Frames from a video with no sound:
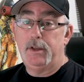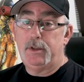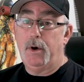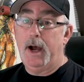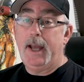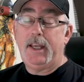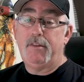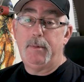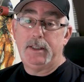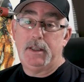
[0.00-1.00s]
So I
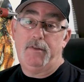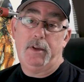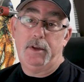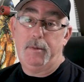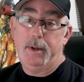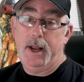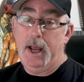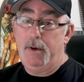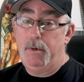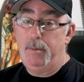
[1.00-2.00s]
give myself a little bit of
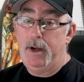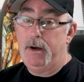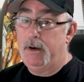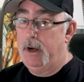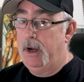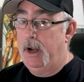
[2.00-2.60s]
headroom here.